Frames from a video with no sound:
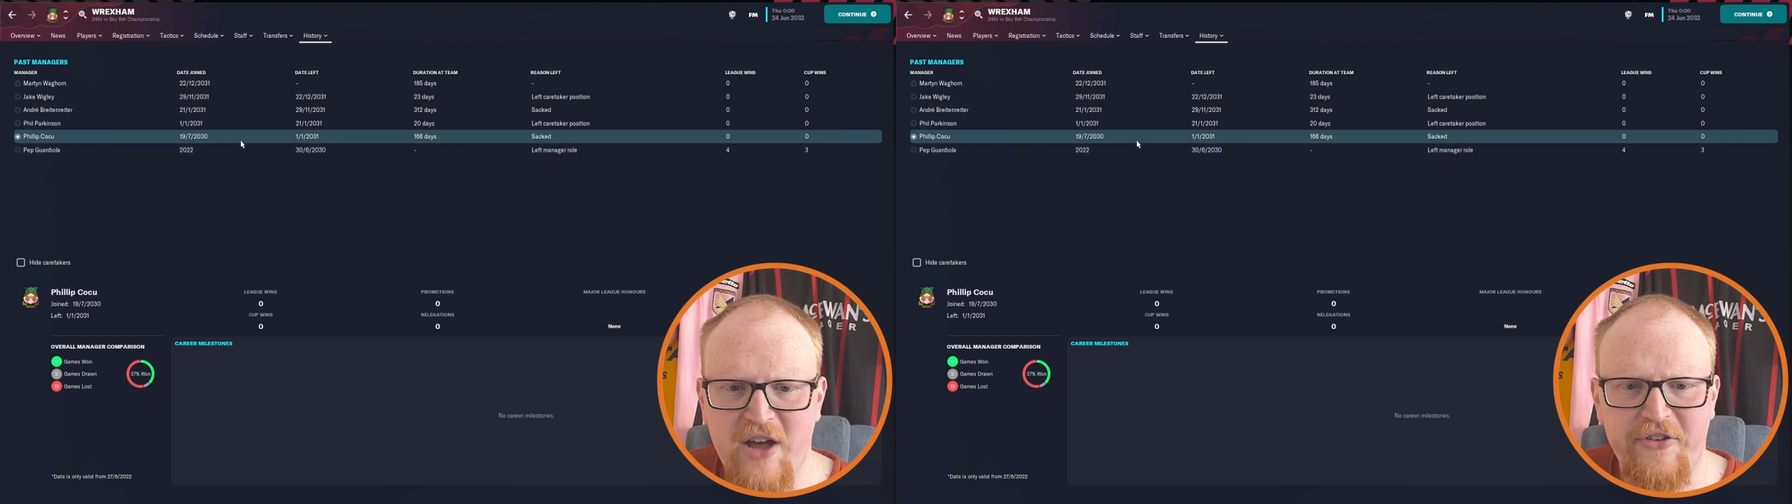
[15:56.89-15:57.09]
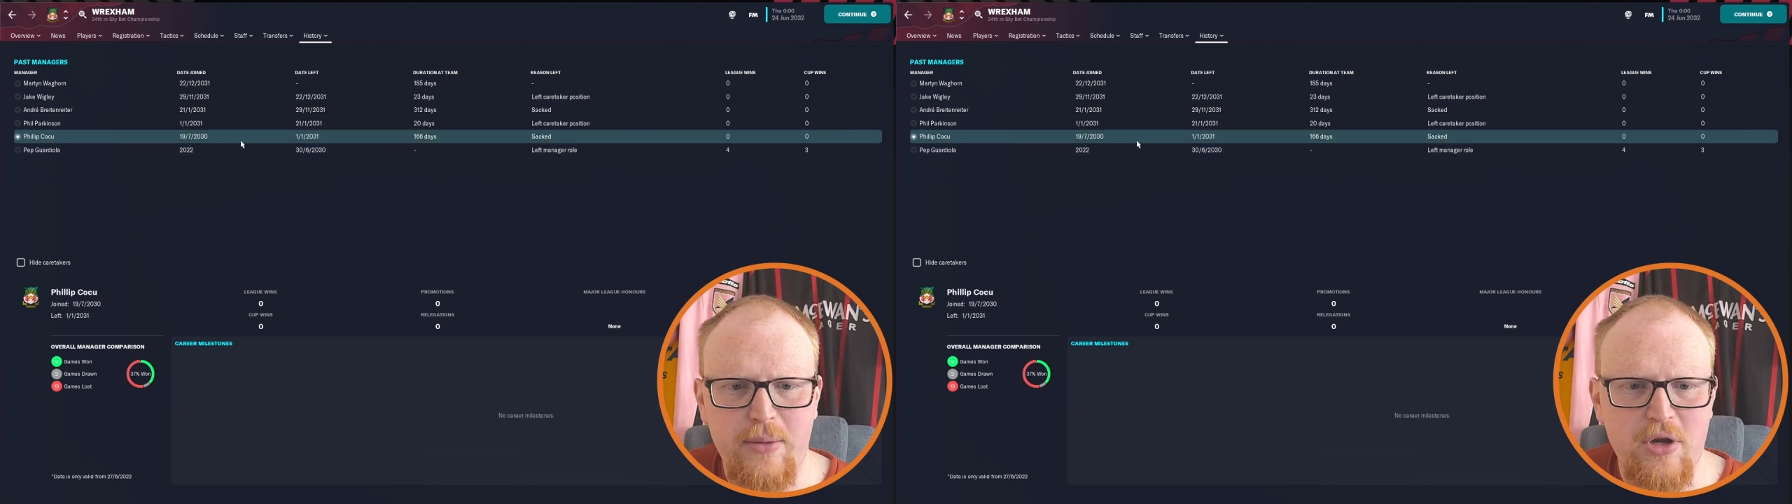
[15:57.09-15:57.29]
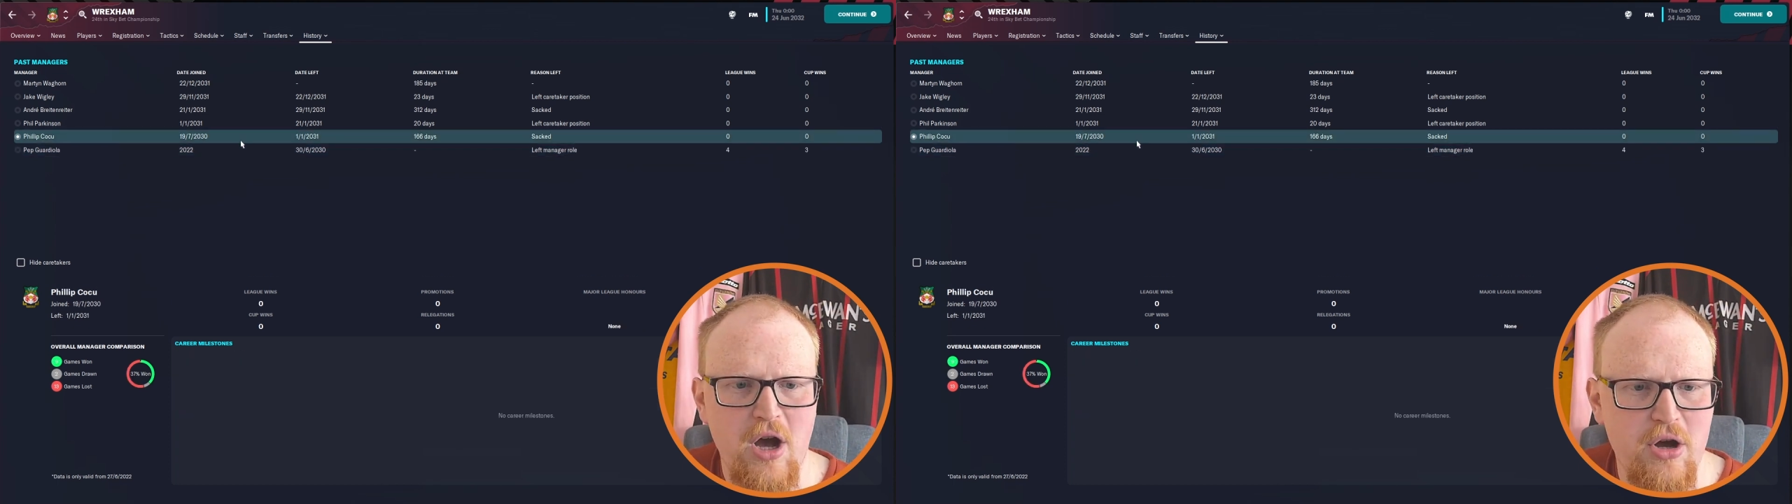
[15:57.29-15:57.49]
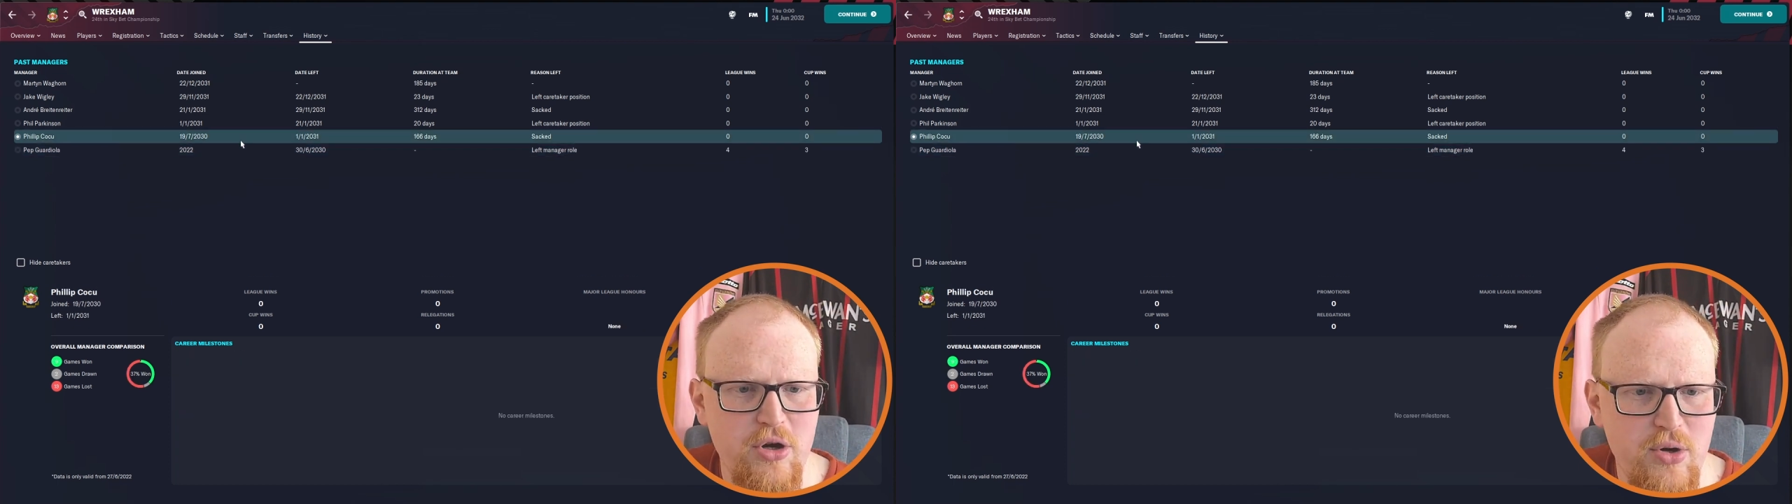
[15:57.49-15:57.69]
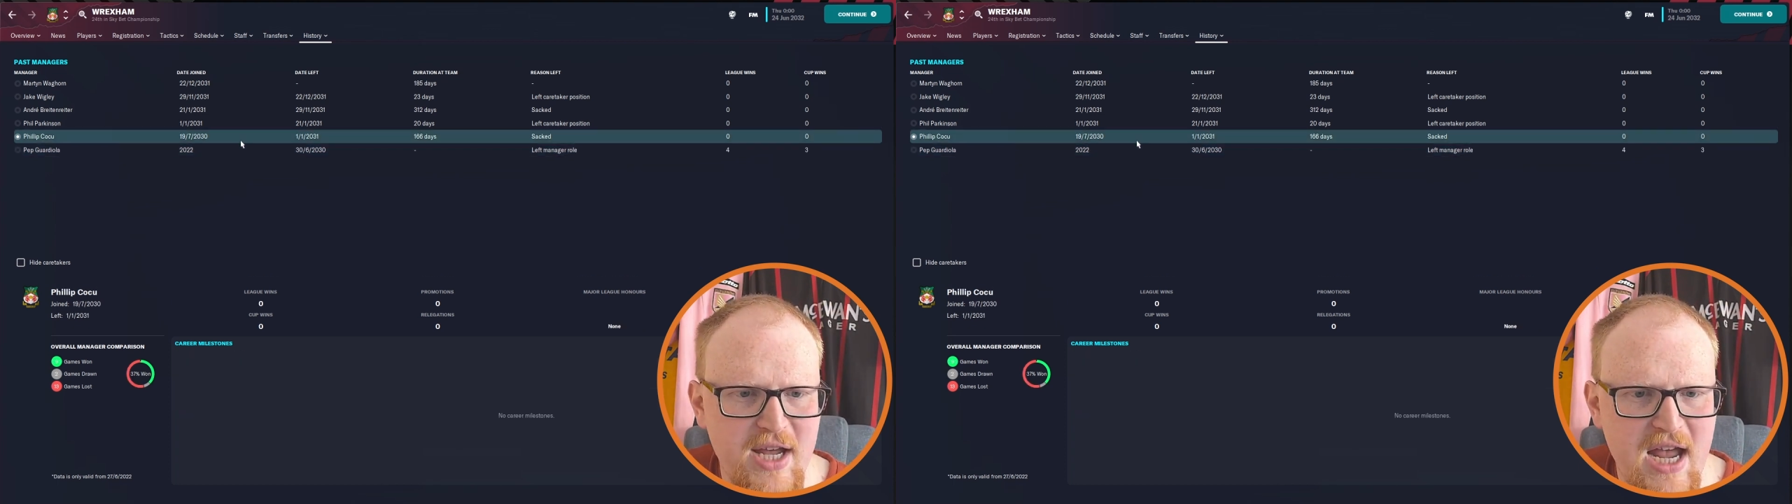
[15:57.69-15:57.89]
Philip
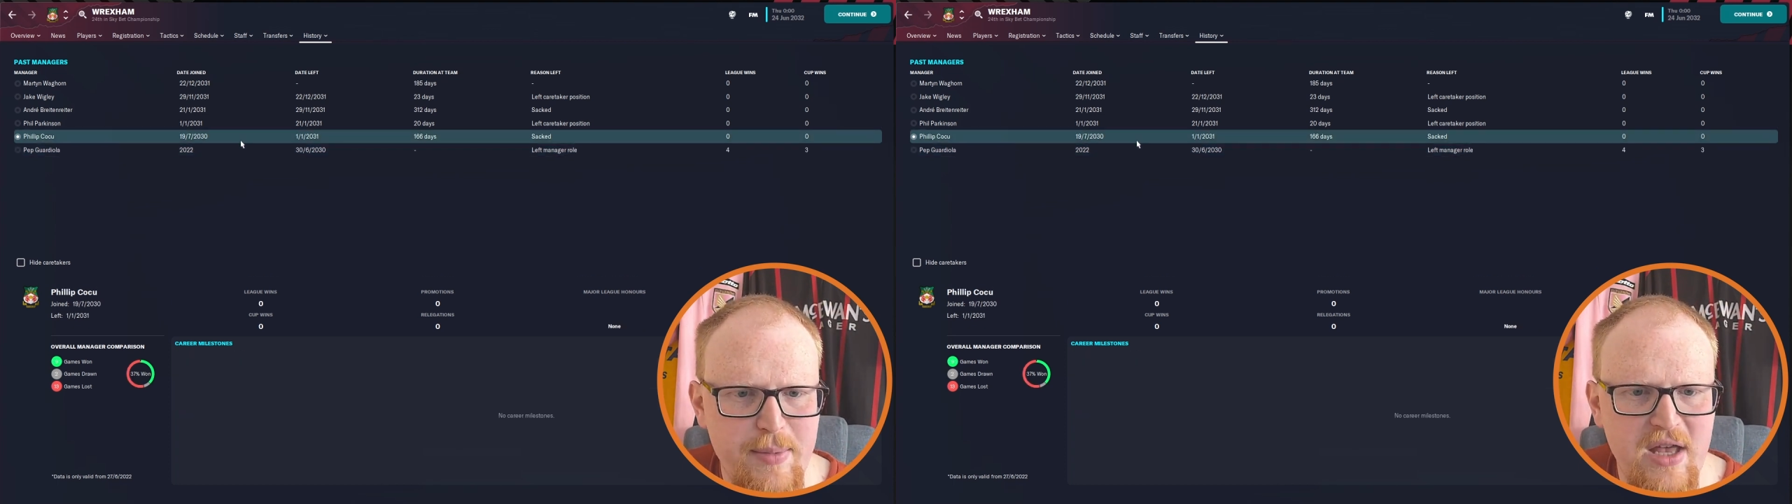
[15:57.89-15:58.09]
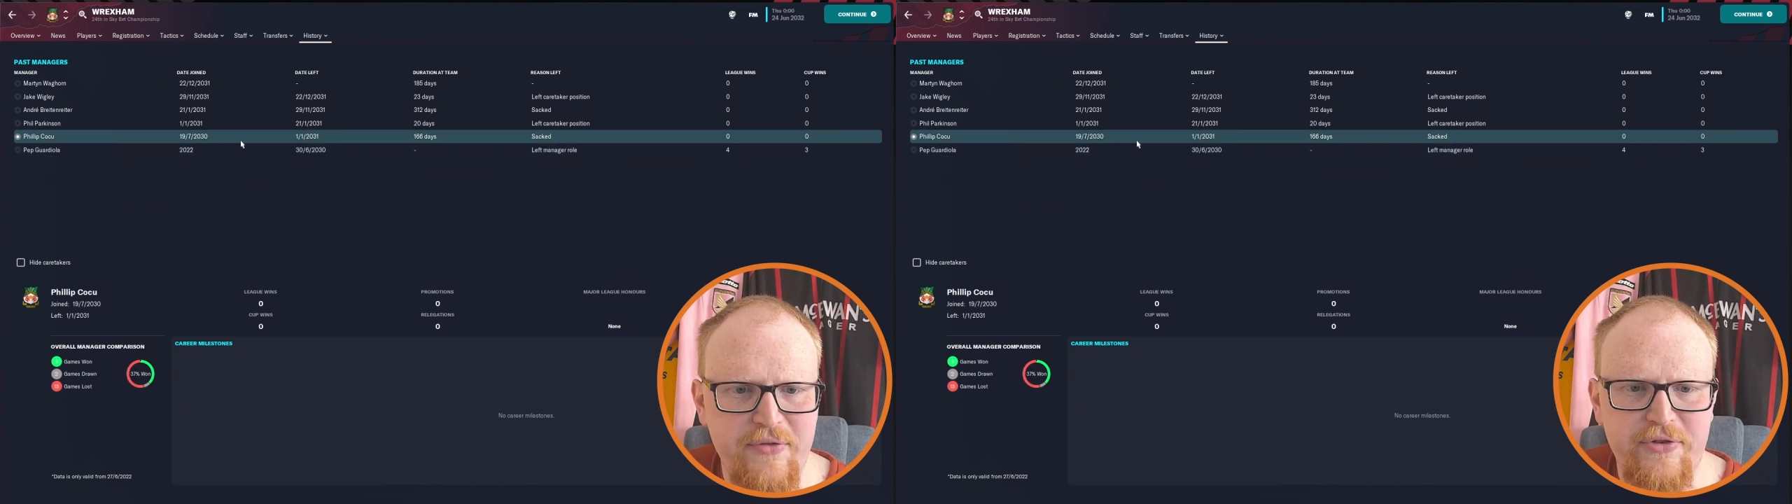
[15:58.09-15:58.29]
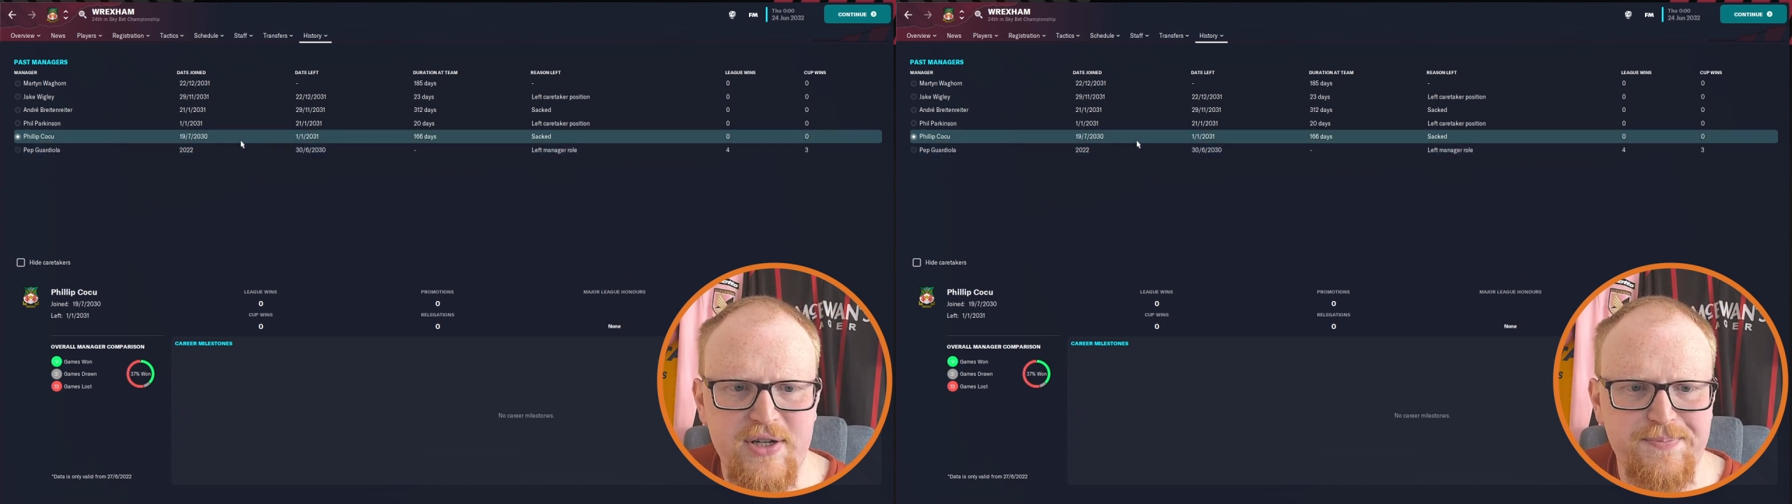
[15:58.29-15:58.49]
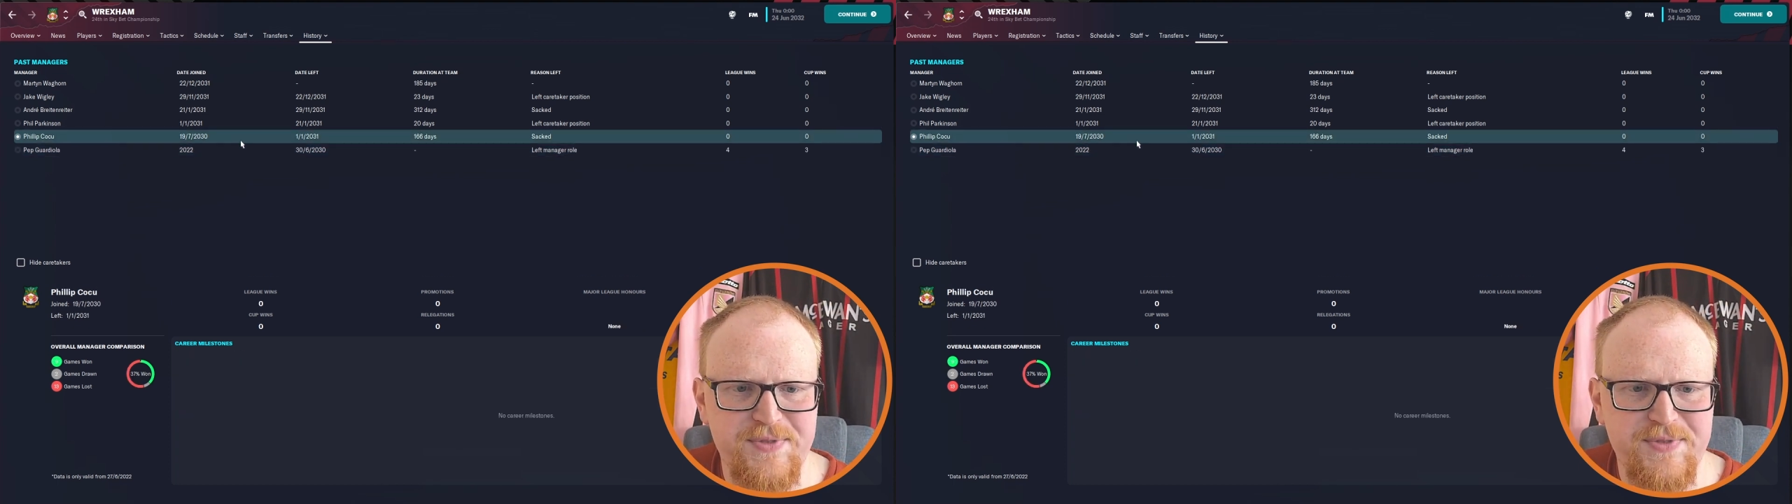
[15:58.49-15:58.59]
Koku came in for a